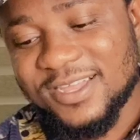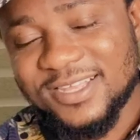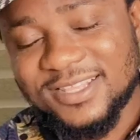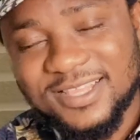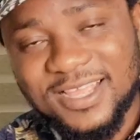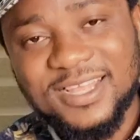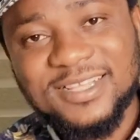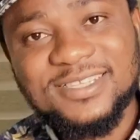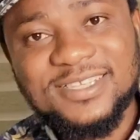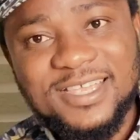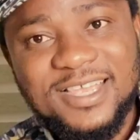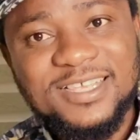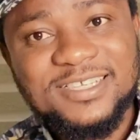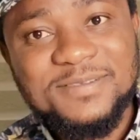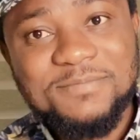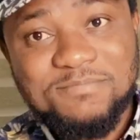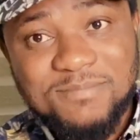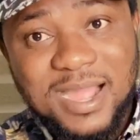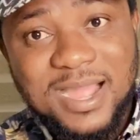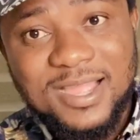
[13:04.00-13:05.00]
that yes,
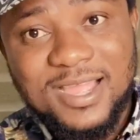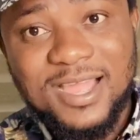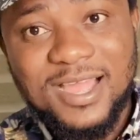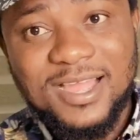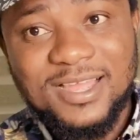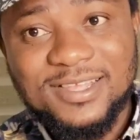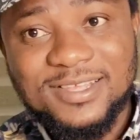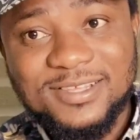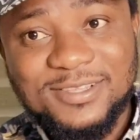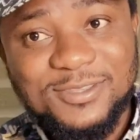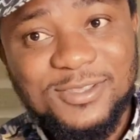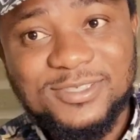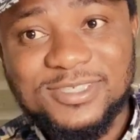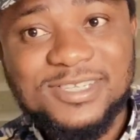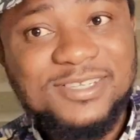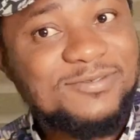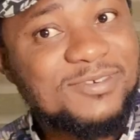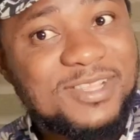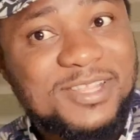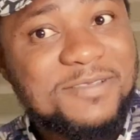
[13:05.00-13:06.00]
MAGA
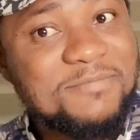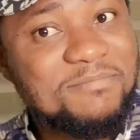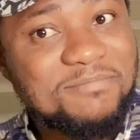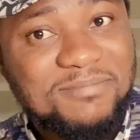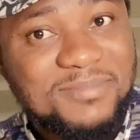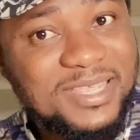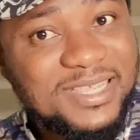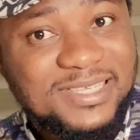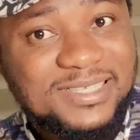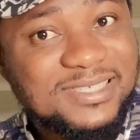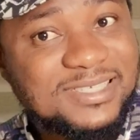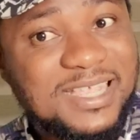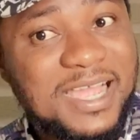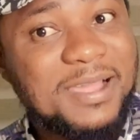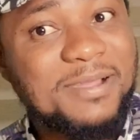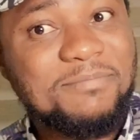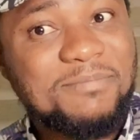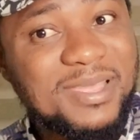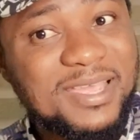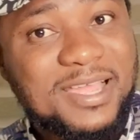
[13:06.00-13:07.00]
doesn't really mean
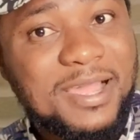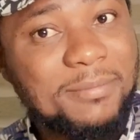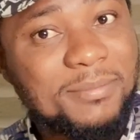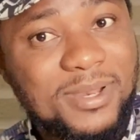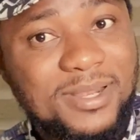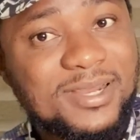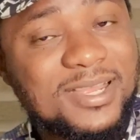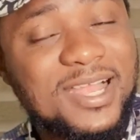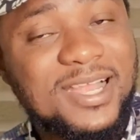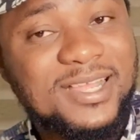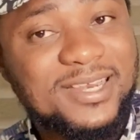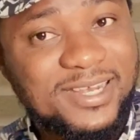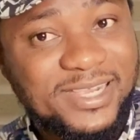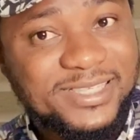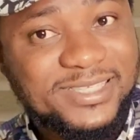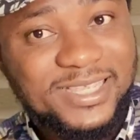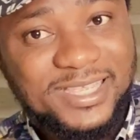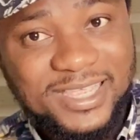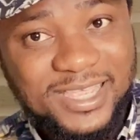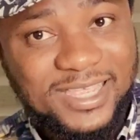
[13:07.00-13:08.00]
make America
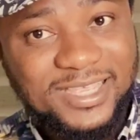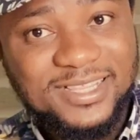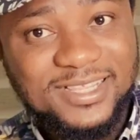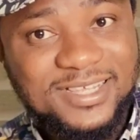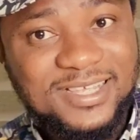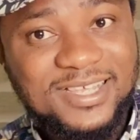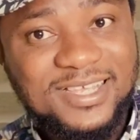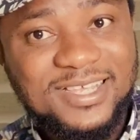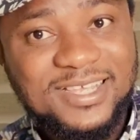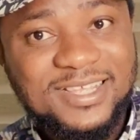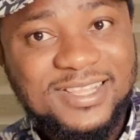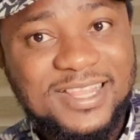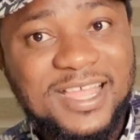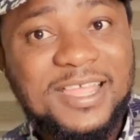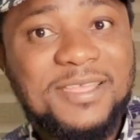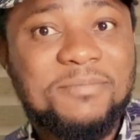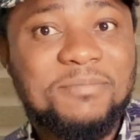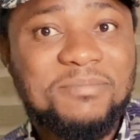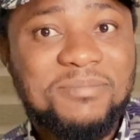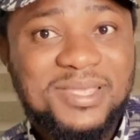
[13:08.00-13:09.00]
great again. That
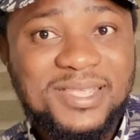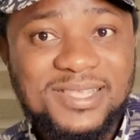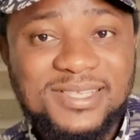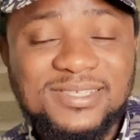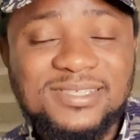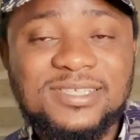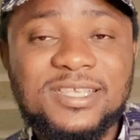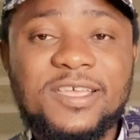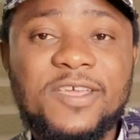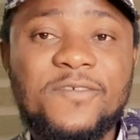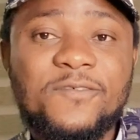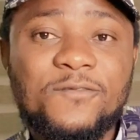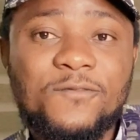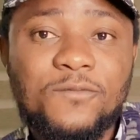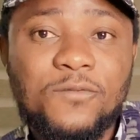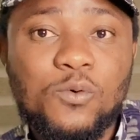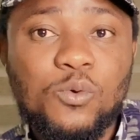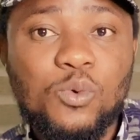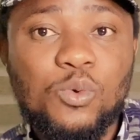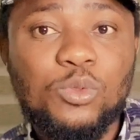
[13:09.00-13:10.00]
it means a
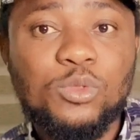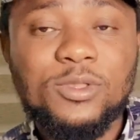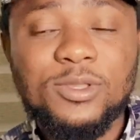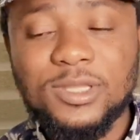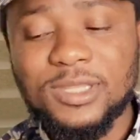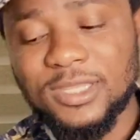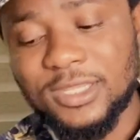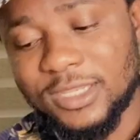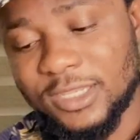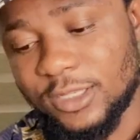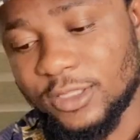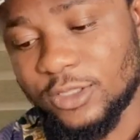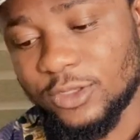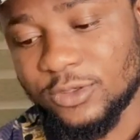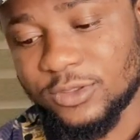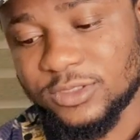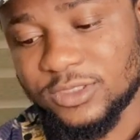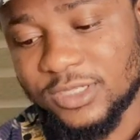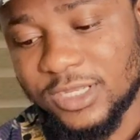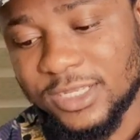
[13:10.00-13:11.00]
fooled
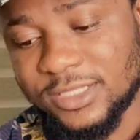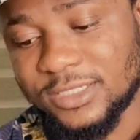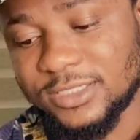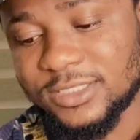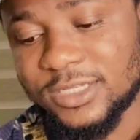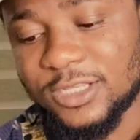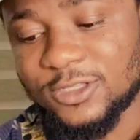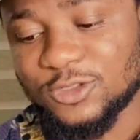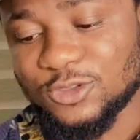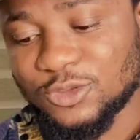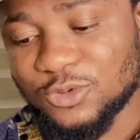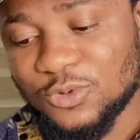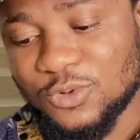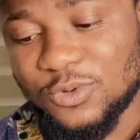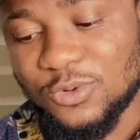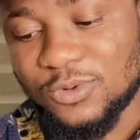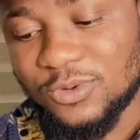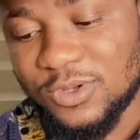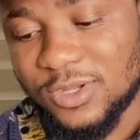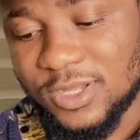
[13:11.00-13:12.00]
idiot. And he said,
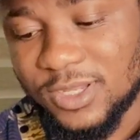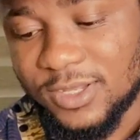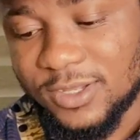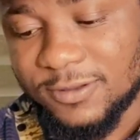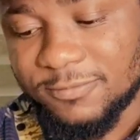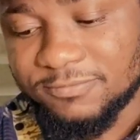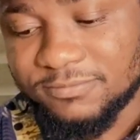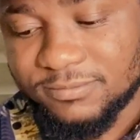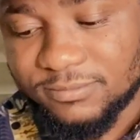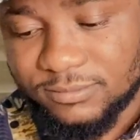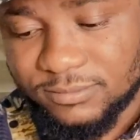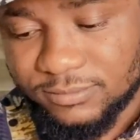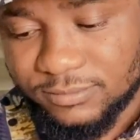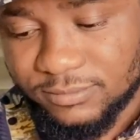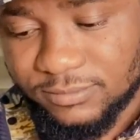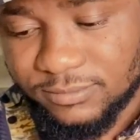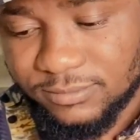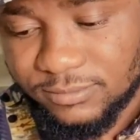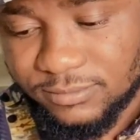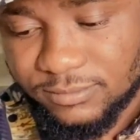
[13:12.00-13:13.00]
so,
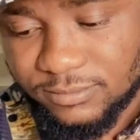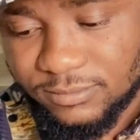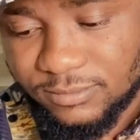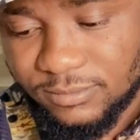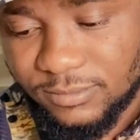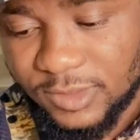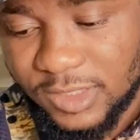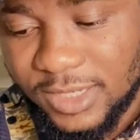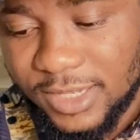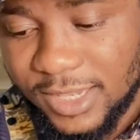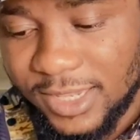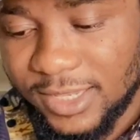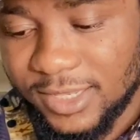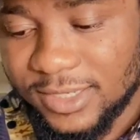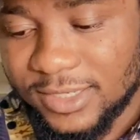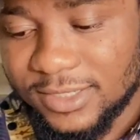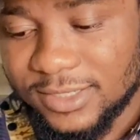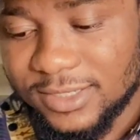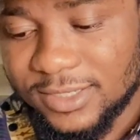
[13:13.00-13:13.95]
hey,